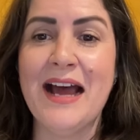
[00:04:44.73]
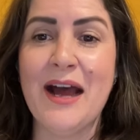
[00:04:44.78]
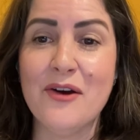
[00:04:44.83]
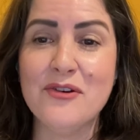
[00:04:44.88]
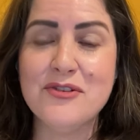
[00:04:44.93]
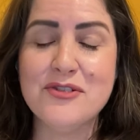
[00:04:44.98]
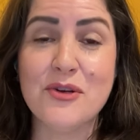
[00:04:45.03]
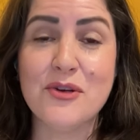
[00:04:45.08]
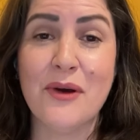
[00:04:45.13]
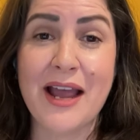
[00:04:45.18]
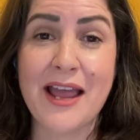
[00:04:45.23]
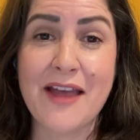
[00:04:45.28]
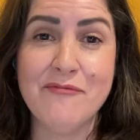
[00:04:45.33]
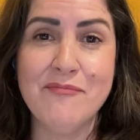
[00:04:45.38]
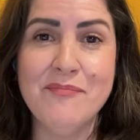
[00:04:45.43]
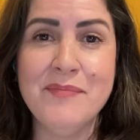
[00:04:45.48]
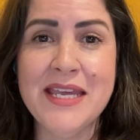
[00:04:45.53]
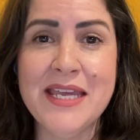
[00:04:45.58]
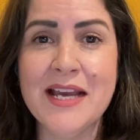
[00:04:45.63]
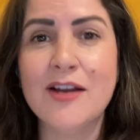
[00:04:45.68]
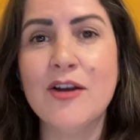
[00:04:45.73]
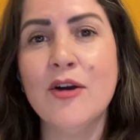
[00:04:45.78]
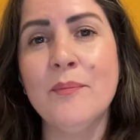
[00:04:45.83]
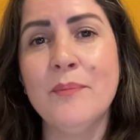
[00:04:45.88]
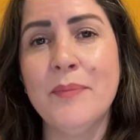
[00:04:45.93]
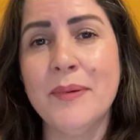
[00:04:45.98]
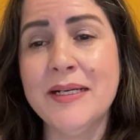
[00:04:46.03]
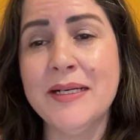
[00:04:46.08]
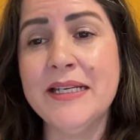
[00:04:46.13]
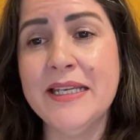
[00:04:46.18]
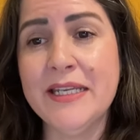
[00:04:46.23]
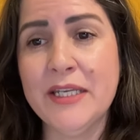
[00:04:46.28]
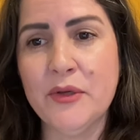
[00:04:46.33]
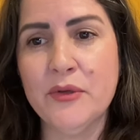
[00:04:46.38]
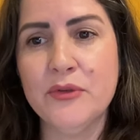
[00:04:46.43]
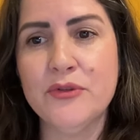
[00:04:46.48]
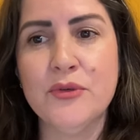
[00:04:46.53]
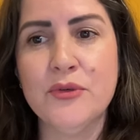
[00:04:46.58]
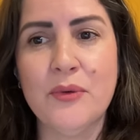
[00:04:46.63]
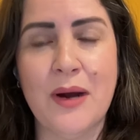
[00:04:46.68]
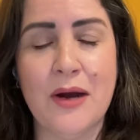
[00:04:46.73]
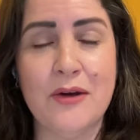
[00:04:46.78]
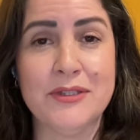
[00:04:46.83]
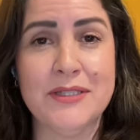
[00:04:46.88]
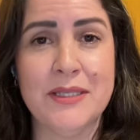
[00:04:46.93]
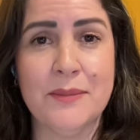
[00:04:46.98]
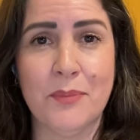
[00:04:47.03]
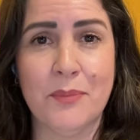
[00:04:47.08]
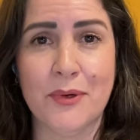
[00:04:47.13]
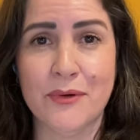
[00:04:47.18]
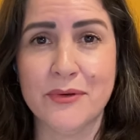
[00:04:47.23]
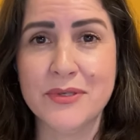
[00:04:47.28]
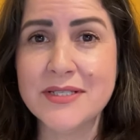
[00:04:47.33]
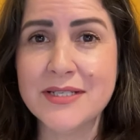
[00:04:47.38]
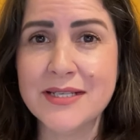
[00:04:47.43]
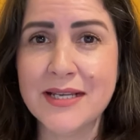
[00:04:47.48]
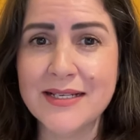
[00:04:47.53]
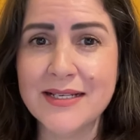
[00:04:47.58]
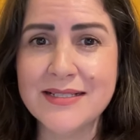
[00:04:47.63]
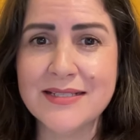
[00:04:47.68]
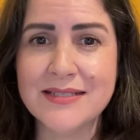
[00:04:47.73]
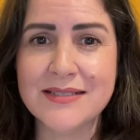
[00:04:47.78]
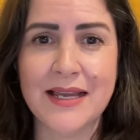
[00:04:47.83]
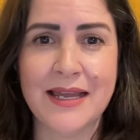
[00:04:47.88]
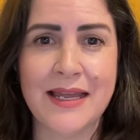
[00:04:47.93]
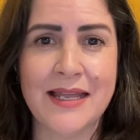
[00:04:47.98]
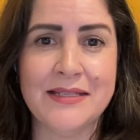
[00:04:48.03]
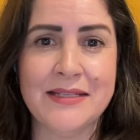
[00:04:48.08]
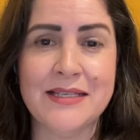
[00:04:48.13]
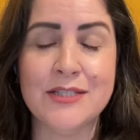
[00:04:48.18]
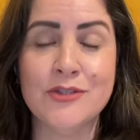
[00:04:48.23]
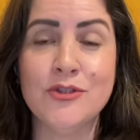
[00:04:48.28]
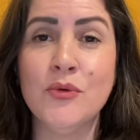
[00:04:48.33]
also have me accompanying you throughout the process and